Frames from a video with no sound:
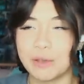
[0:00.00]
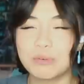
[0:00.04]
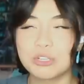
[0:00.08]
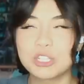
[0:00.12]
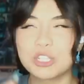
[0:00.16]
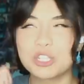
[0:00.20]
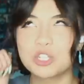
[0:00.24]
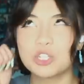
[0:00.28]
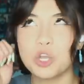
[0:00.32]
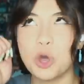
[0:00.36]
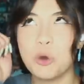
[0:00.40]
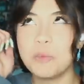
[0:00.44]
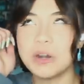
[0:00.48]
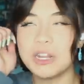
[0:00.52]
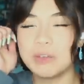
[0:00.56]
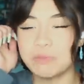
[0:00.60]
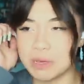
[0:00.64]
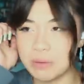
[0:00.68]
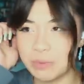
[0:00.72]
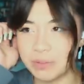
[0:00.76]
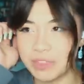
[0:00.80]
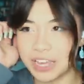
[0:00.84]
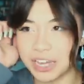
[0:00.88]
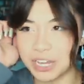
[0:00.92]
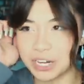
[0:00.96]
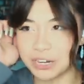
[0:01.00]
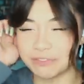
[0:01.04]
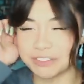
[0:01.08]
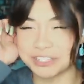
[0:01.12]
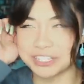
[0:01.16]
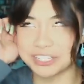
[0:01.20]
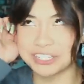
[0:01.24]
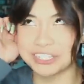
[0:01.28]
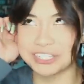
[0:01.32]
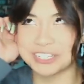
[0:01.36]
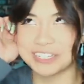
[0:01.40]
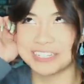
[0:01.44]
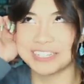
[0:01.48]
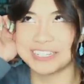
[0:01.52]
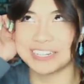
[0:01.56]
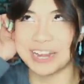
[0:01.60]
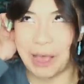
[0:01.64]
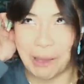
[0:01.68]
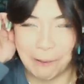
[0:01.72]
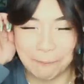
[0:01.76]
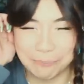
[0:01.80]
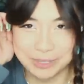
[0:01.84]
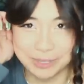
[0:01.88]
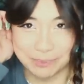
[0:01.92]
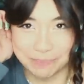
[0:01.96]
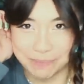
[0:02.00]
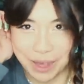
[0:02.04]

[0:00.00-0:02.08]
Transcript: There were so many people that could have stopped